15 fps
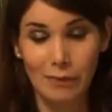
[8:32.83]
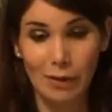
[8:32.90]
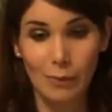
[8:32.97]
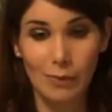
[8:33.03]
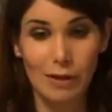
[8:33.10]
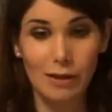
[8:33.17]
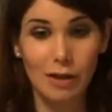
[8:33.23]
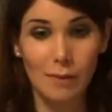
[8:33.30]

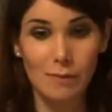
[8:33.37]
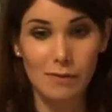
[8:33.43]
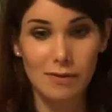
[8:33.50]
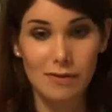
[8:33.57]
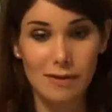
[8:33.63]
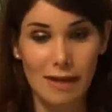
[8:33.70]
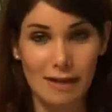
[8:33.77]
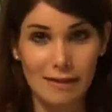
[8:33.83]
when it comes
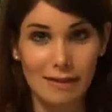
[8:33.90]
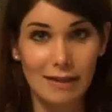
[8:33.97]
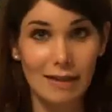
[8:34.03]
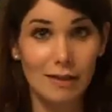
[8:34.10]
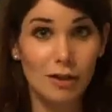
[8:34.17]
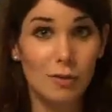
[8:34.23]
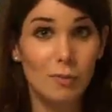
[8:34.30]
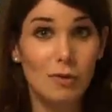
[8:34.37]
to sex and
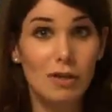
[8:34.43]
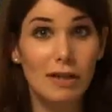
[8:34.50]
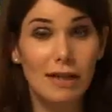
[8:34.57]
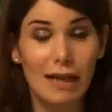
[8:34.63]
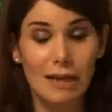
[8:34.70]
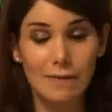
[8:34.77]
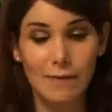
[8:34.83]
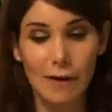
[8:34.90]
can
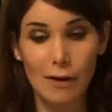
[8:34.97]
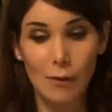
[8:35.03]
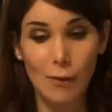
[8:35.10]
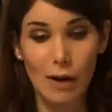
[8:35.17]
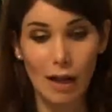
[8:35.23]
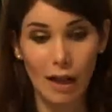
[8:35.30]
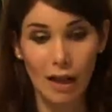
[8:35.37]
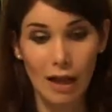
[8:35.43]
communicate very
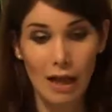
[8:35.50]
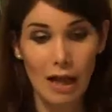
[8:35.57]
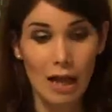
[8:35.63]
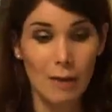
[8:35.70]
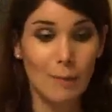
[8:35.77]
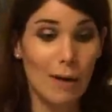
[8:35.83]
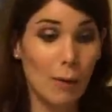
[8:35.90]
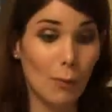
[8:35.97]
well
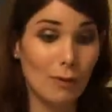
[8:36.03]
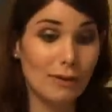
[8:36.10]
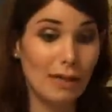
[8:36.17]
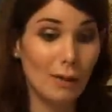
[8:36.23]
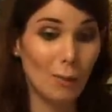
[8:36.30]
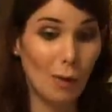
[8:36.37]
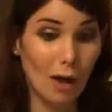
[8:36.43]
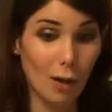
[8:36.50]
about what
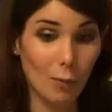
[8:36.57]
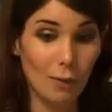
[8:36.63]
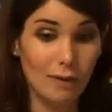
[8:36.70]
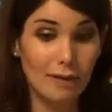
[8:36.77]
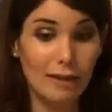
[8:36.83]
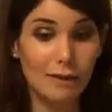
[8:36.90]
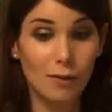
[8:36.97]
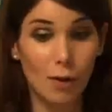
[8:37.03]
they want, what
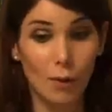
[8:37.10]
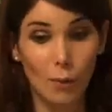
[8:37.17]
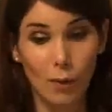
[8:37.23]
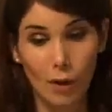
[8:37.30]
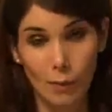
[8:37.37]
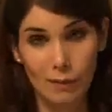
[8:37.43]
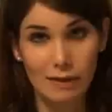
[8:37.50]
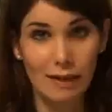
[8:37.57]
they don't
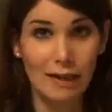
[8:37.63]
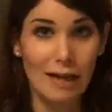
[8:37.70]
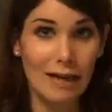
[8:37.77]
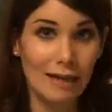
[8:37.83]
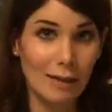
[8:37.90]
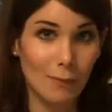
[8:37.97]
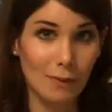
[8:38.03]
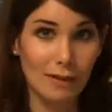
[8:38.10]
want, what they
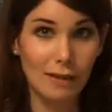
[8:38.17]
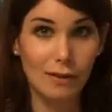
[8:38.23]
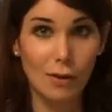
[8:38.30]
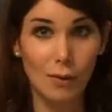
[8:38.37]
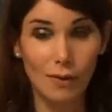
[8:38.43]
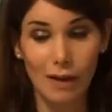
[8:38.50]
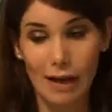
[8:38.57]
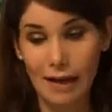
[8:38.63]
like and what they
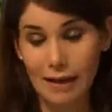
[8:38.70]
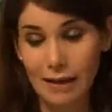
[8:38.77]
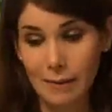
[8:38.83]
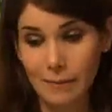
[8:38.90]
don't like,